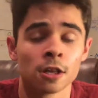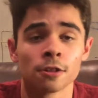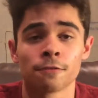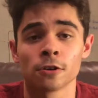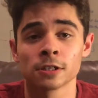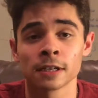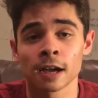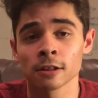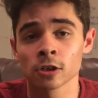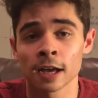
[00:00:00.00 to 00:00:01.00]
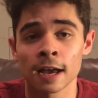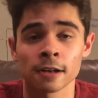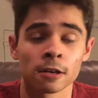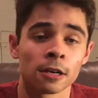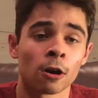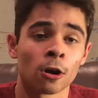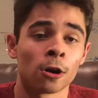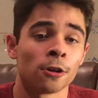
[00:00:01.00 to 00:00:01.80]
The first thing I look at are